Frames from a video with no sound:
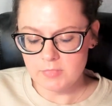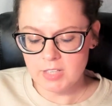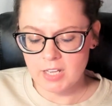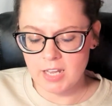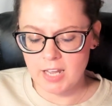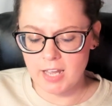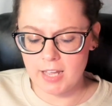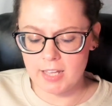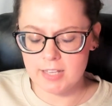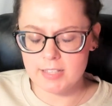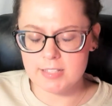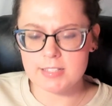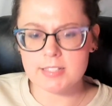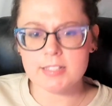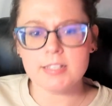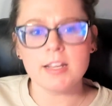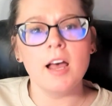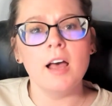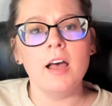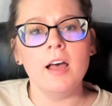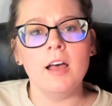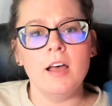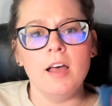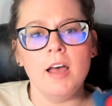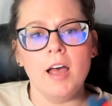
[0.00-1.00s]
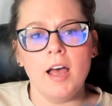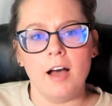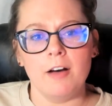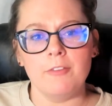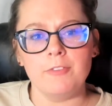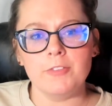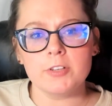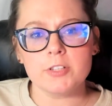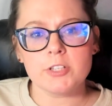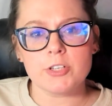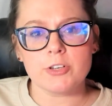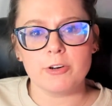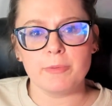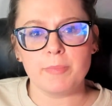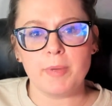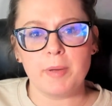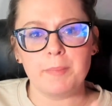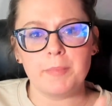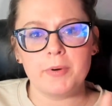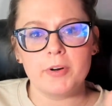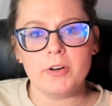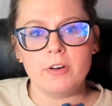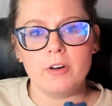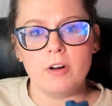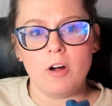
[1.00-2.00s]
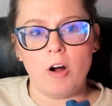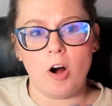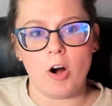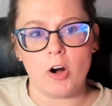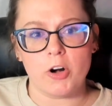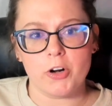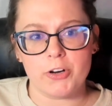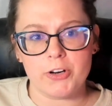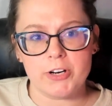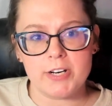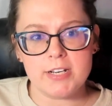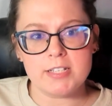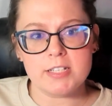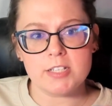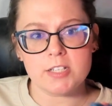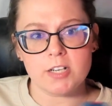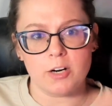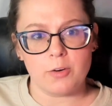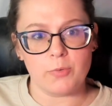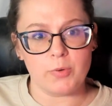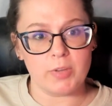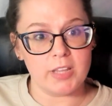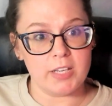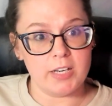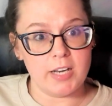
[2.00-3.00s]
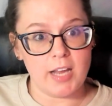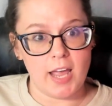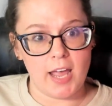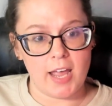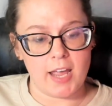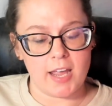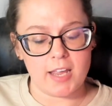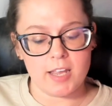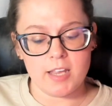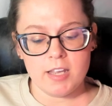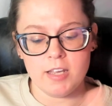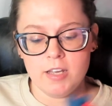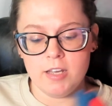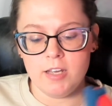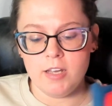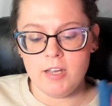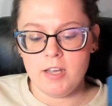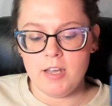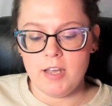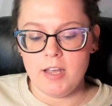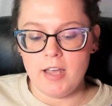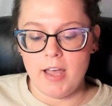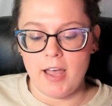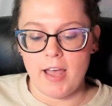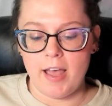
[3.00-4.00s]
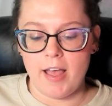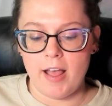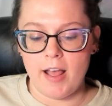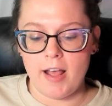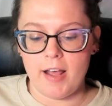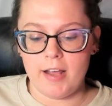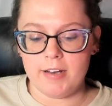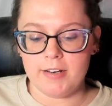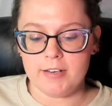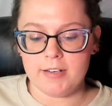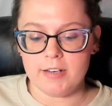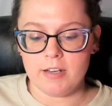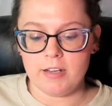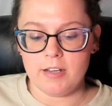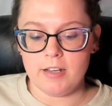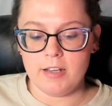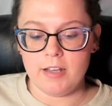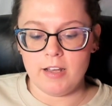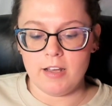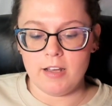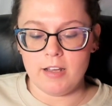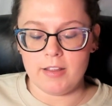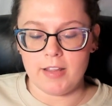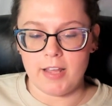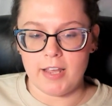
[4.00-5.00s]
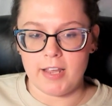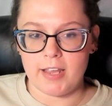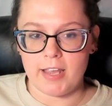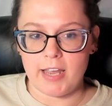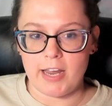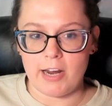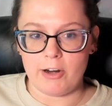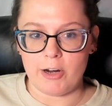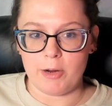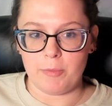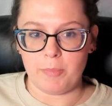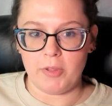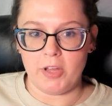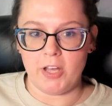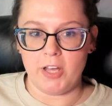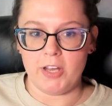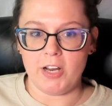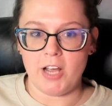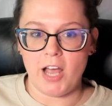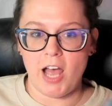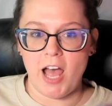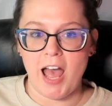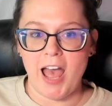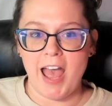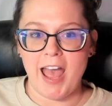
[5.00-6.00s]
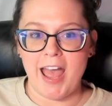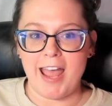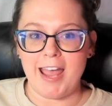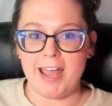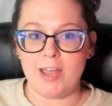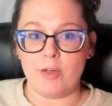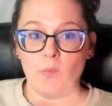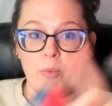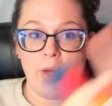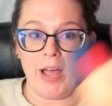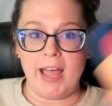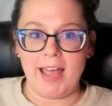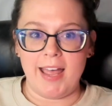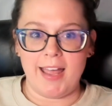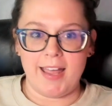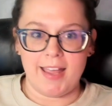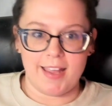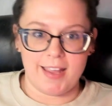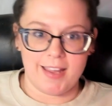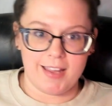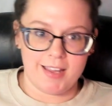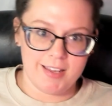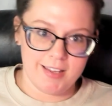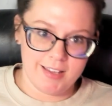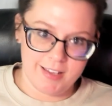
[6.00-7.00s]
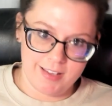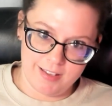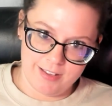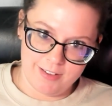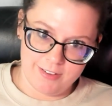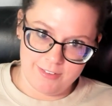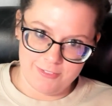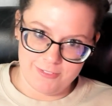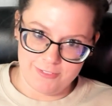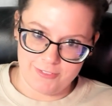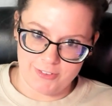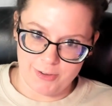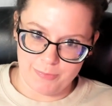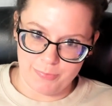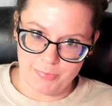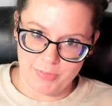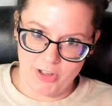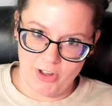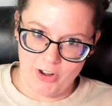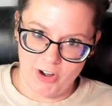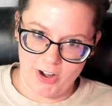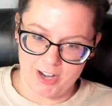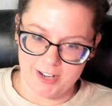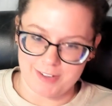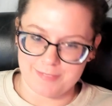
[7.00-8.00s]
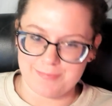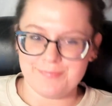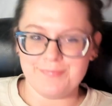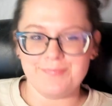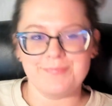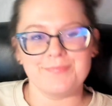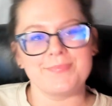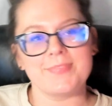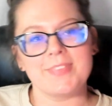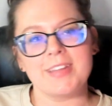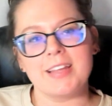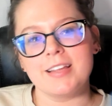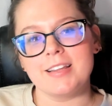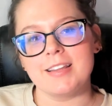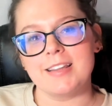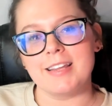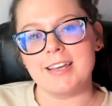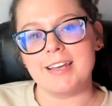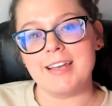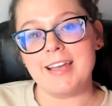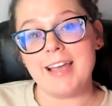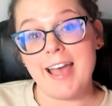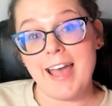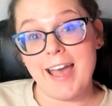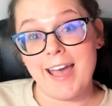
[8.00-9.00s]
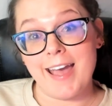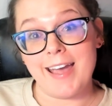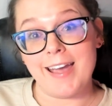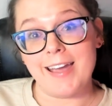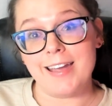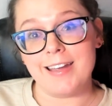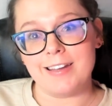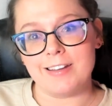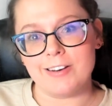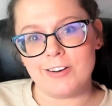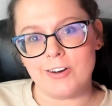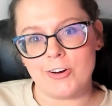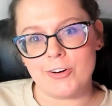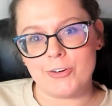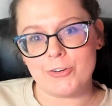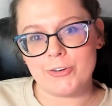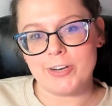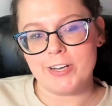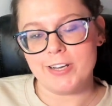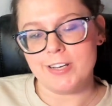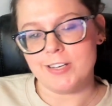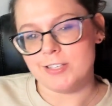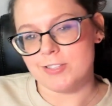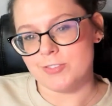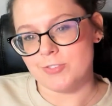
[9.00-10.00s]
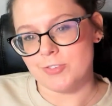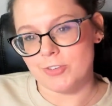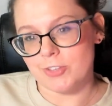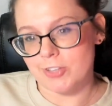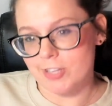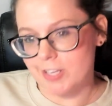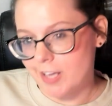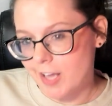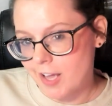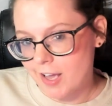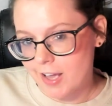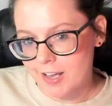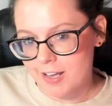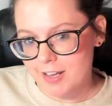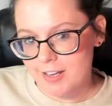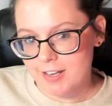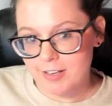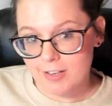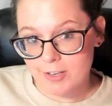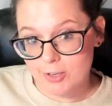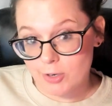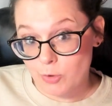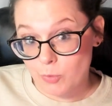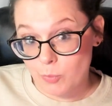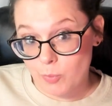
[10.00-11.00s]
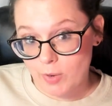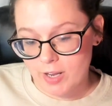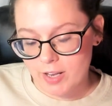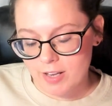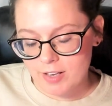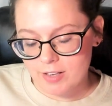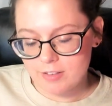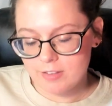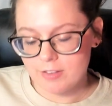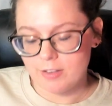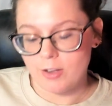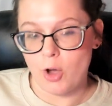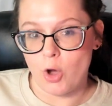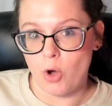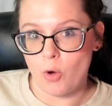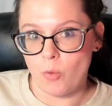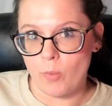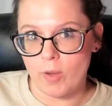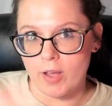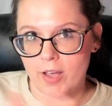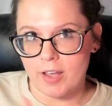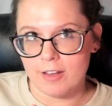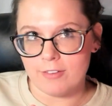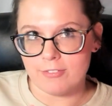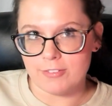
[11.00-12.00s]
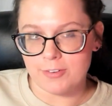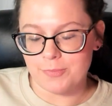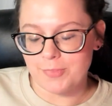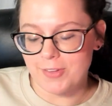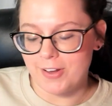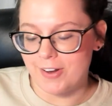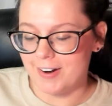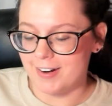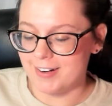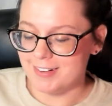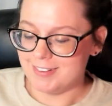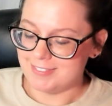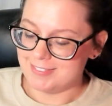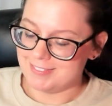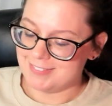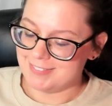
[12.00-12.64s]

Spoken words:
It's helpful to remember arteries start with an A, and they carry blood away from the heart. The A in artery is for the A in away from the heart.